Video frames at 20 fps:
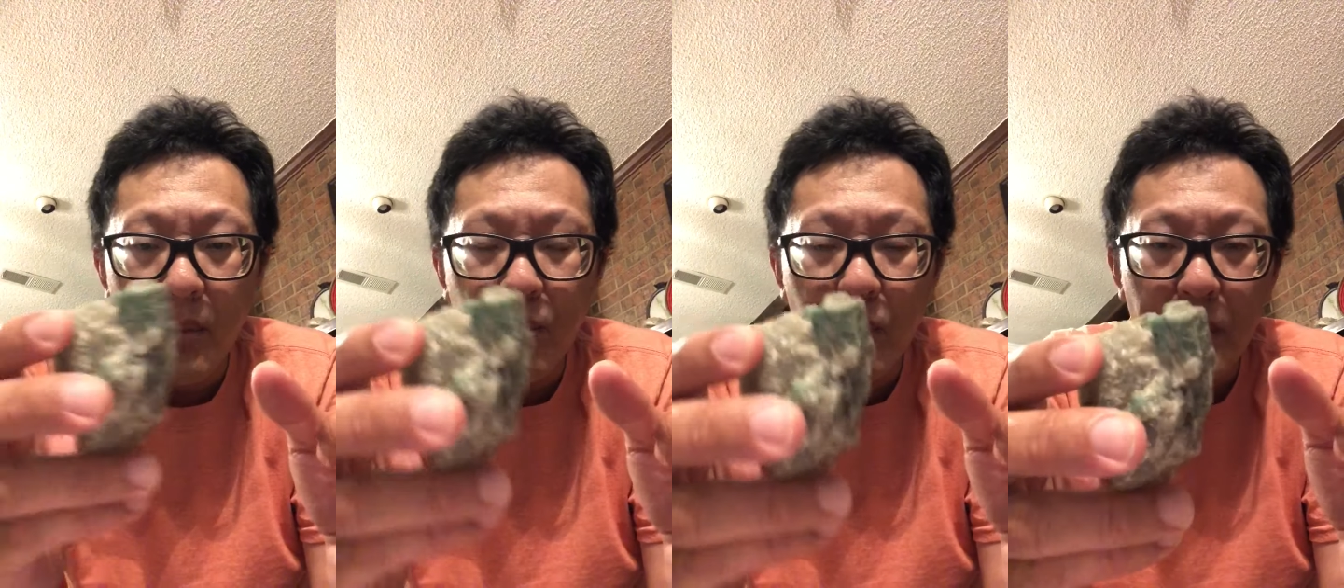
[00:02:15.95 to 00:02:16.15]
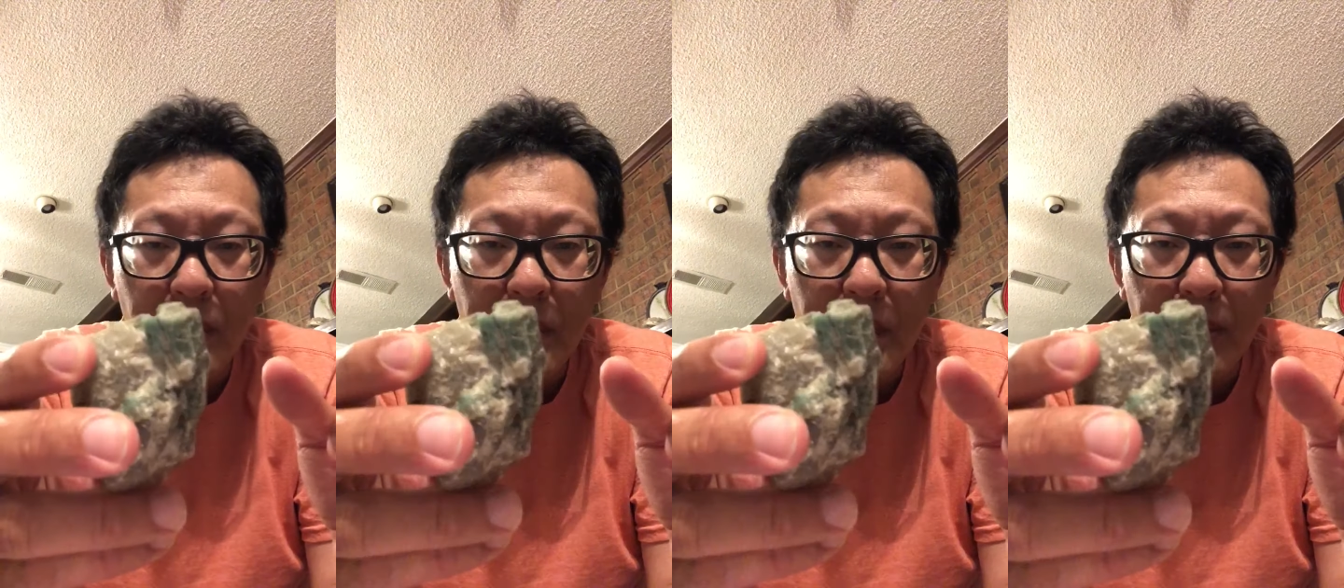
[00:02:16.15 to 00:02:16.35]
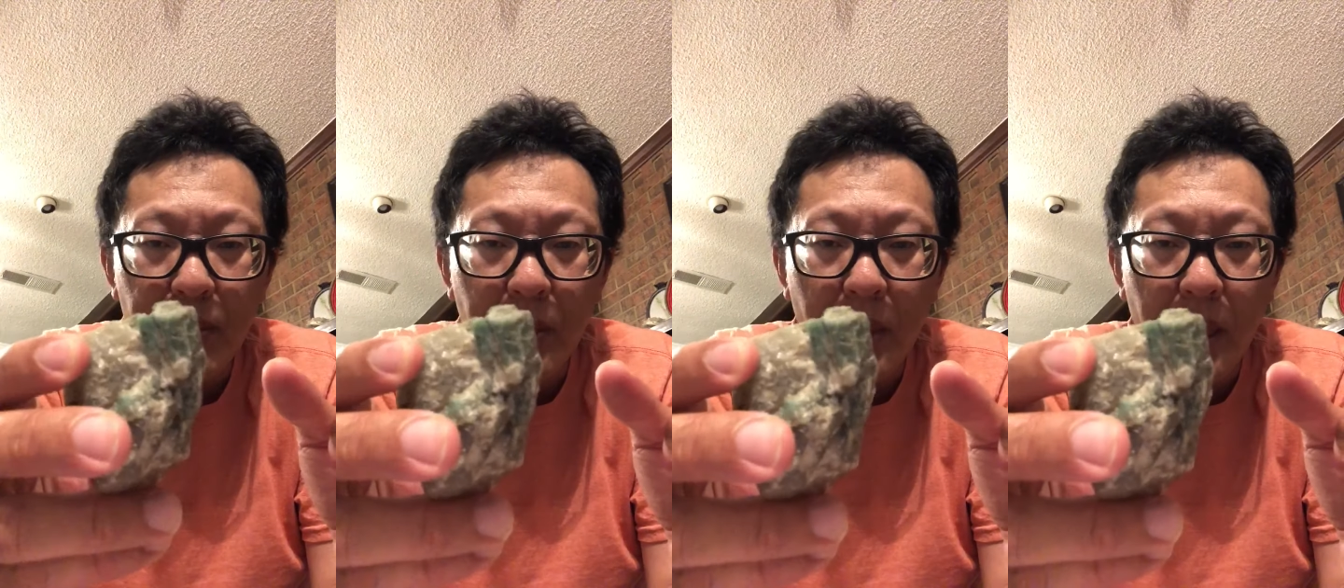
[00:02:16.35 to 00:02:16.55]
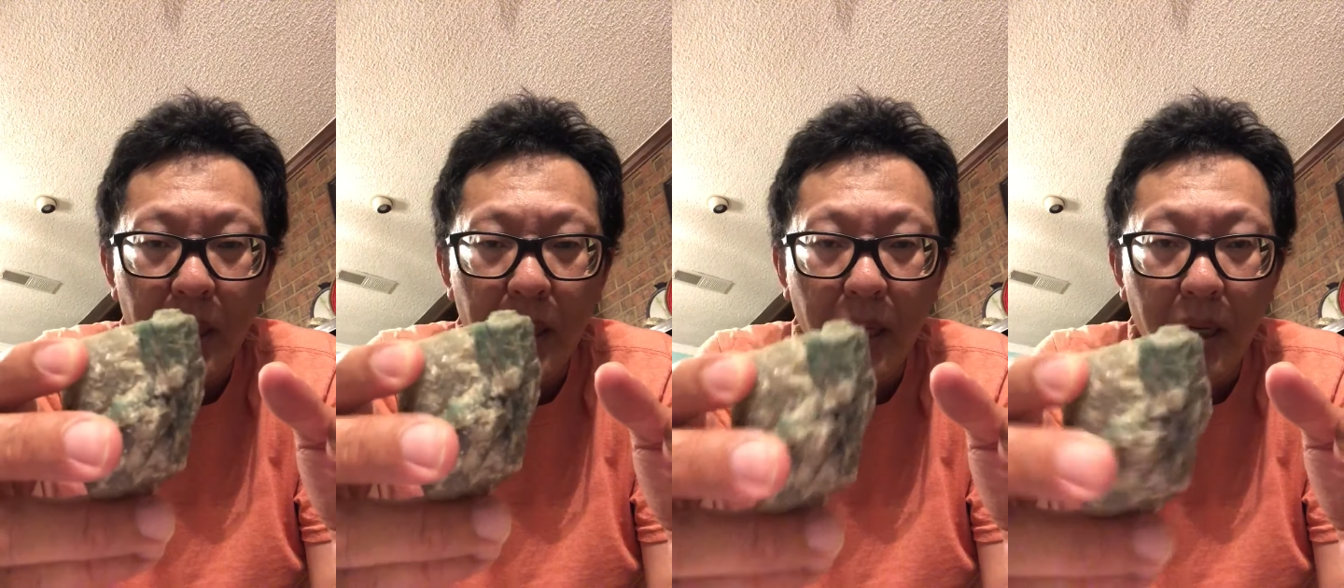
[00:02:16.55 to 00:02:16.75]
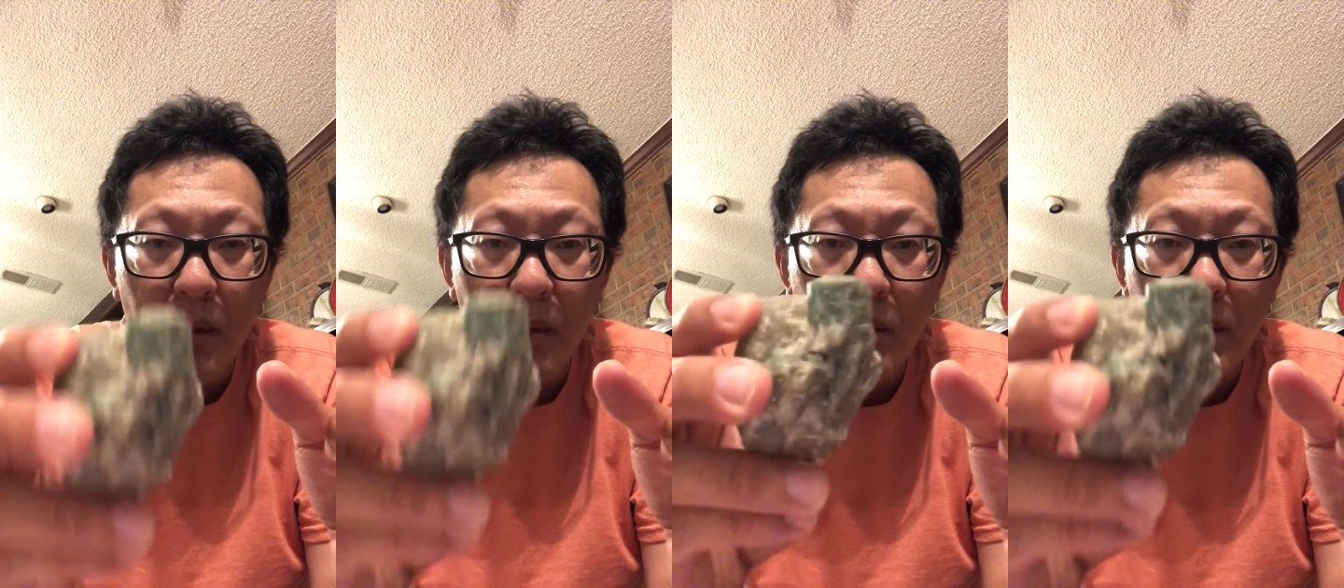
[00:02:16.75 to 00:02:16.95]
precipitate
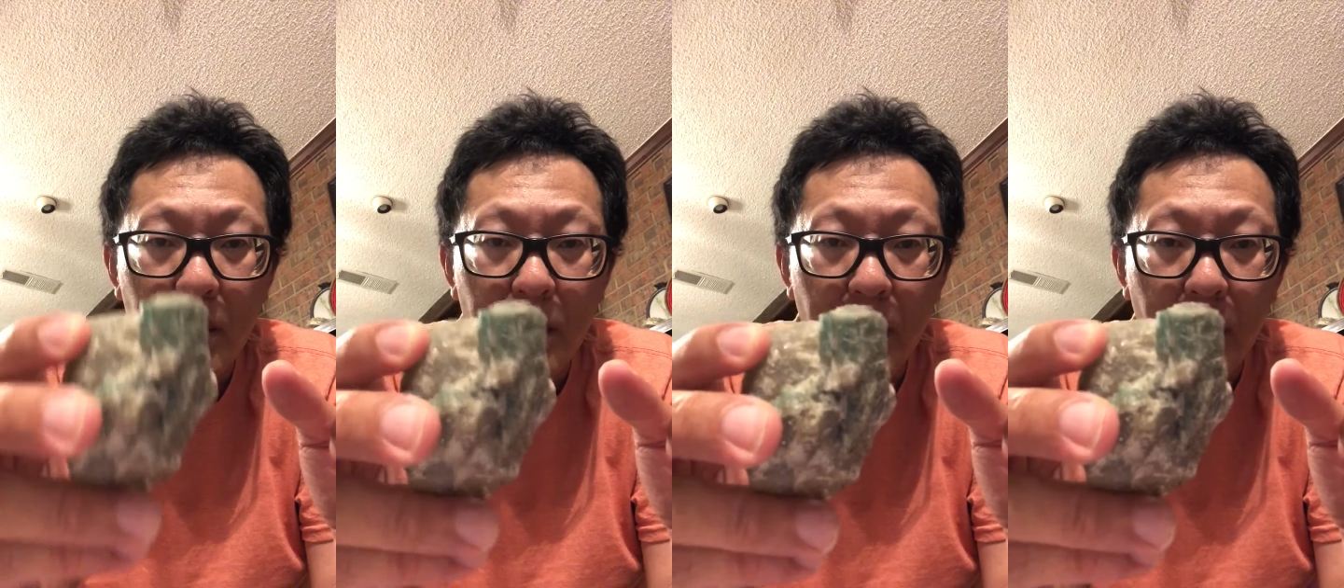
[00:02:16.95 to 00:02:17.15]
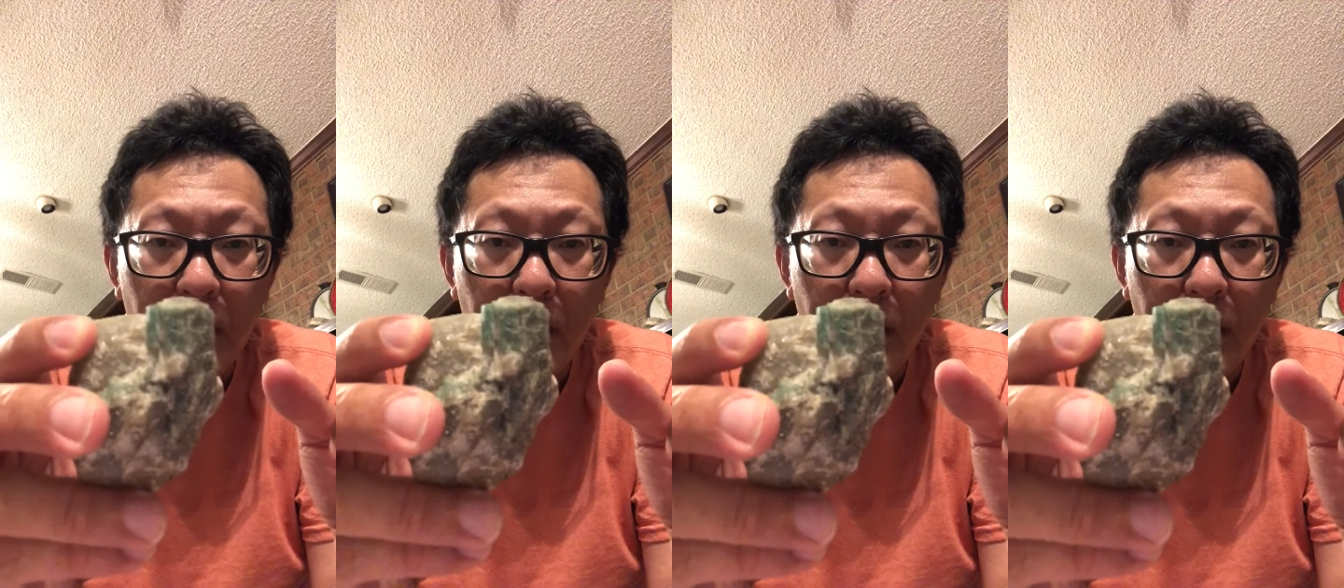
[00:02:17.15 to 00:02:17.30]
out